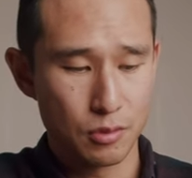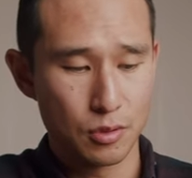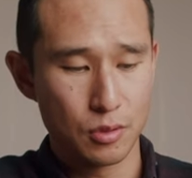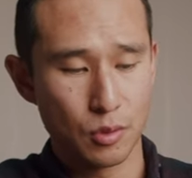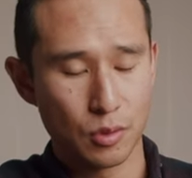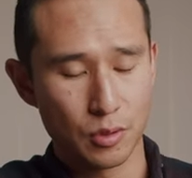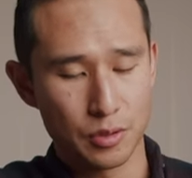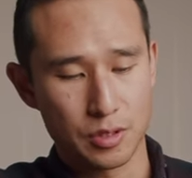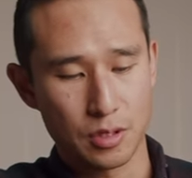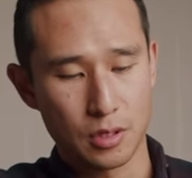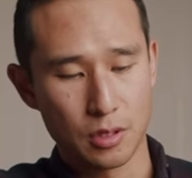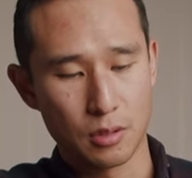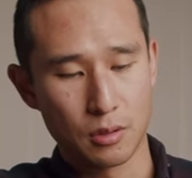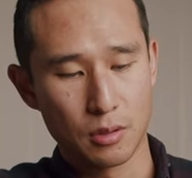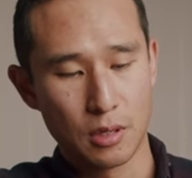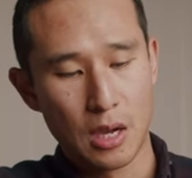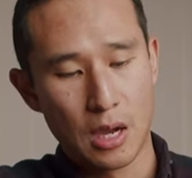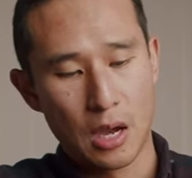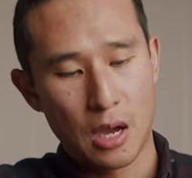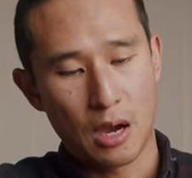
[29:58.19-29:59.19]
you
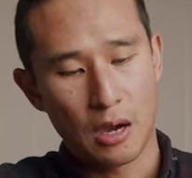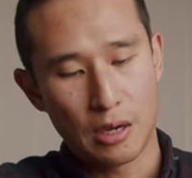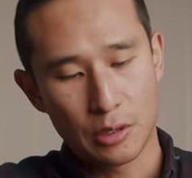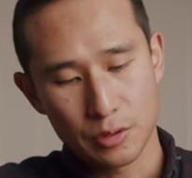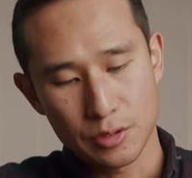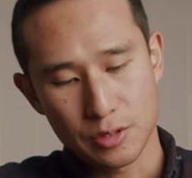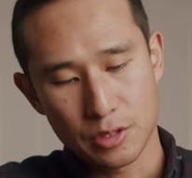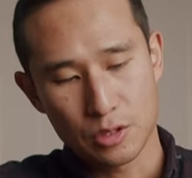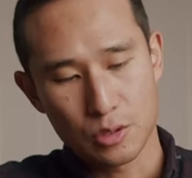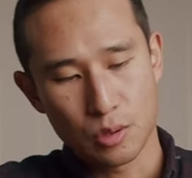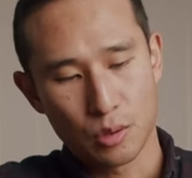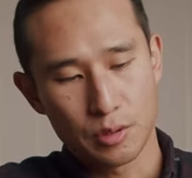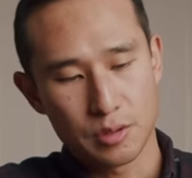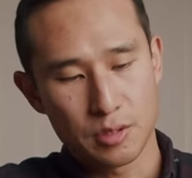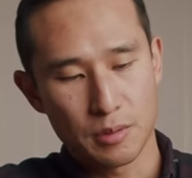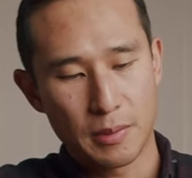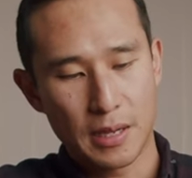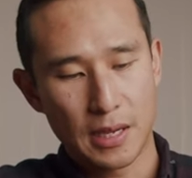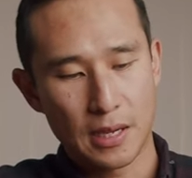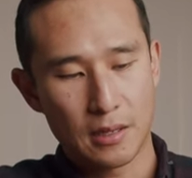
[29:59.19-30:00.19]
also I also
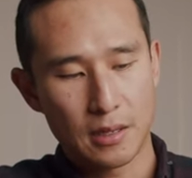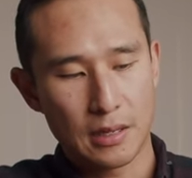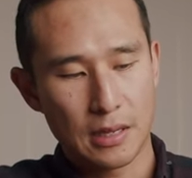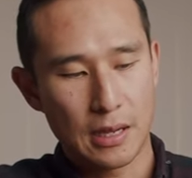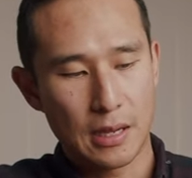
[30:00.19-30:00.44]
talked about